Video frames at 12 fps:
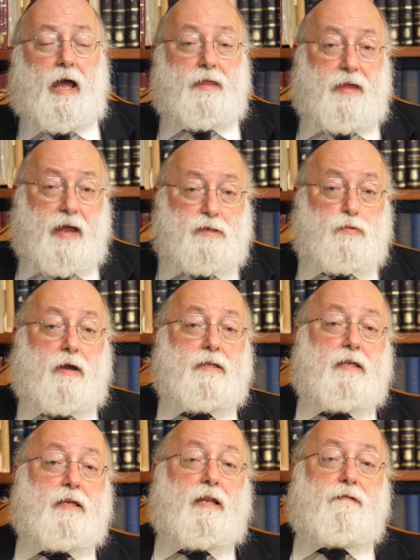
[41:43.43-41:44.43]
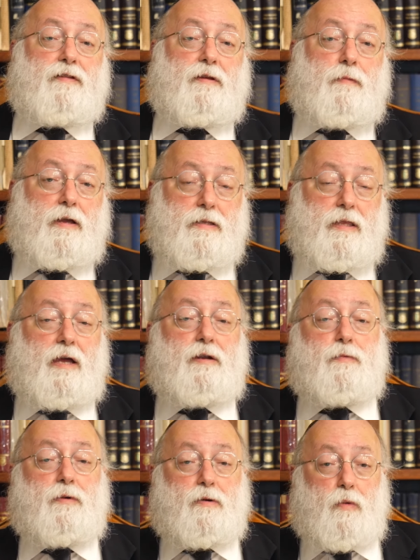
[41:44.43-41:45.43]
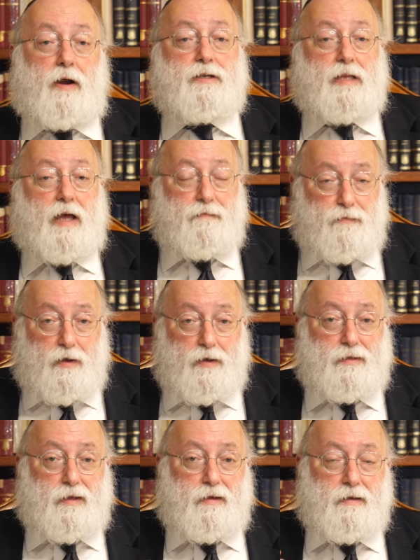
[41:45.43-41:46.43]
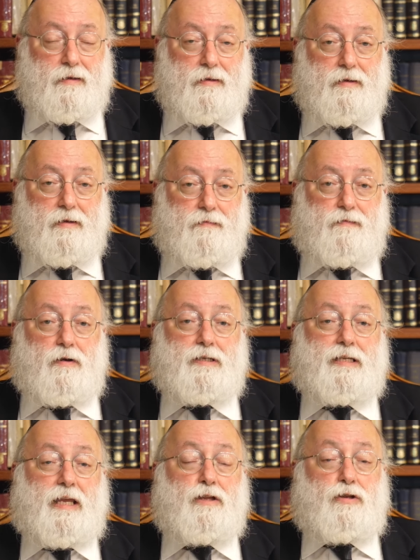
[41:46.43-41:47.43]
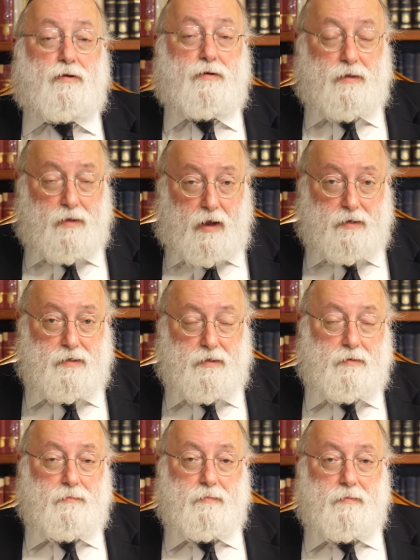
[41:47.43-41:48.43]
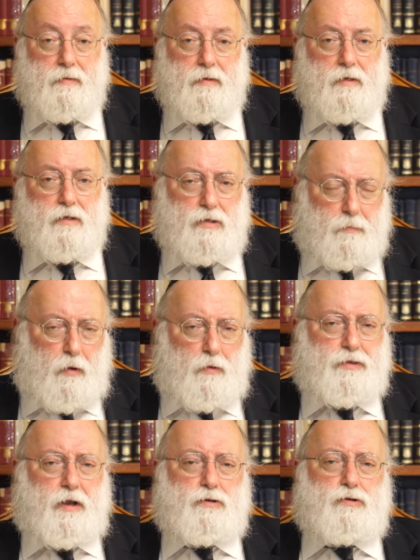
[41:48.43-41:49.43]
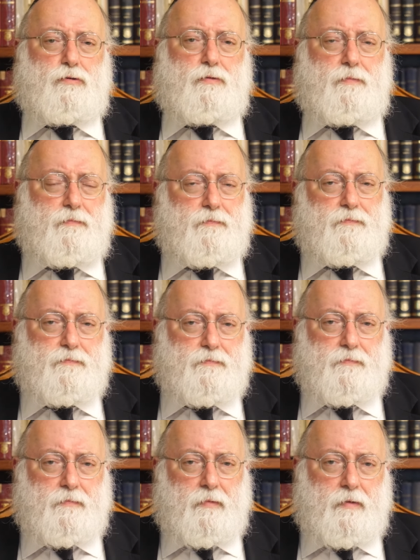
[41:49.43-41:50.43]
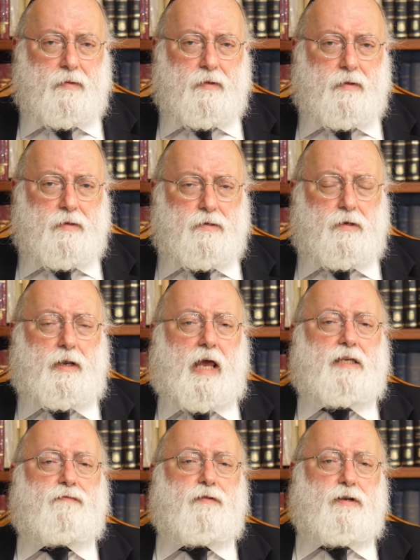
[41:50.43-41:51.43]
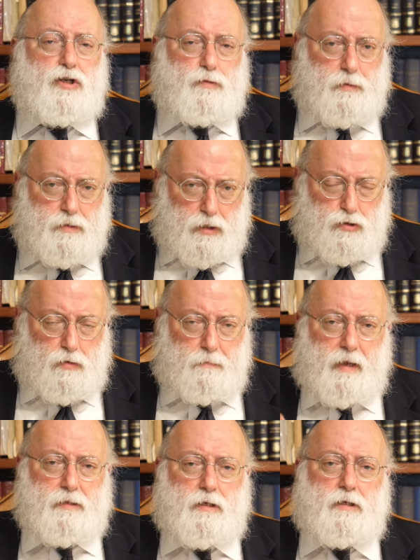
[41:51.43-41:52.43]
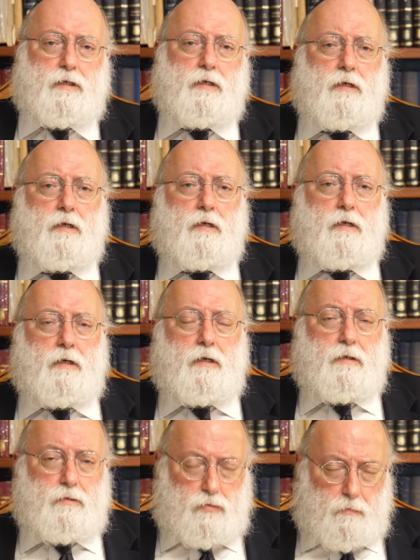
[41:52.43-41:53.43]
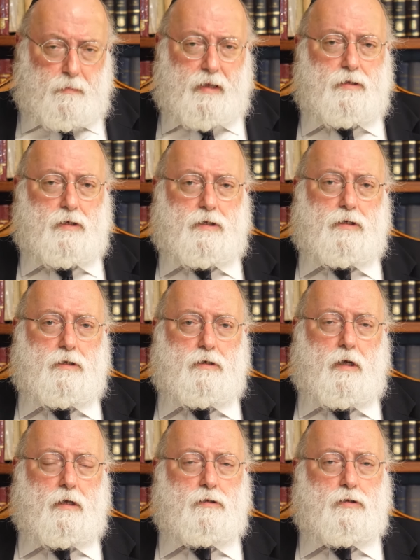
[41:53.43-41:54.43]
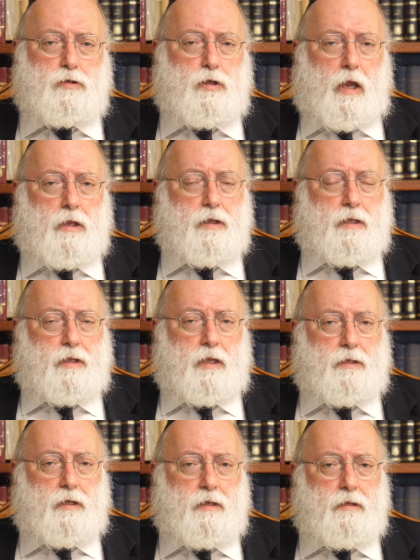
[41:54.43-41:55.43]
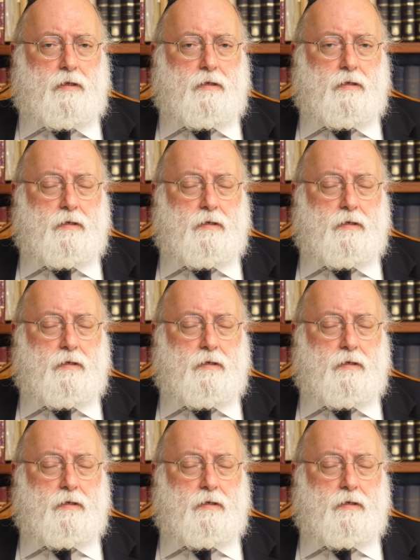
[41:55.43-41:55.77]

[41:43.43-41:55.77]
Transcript: And that's why indeed after Matan Torah requires the Aveda for us to internalize it. So both are true. So Naaseh v'nishma is a tremendous, tremendous uh, thing that they did.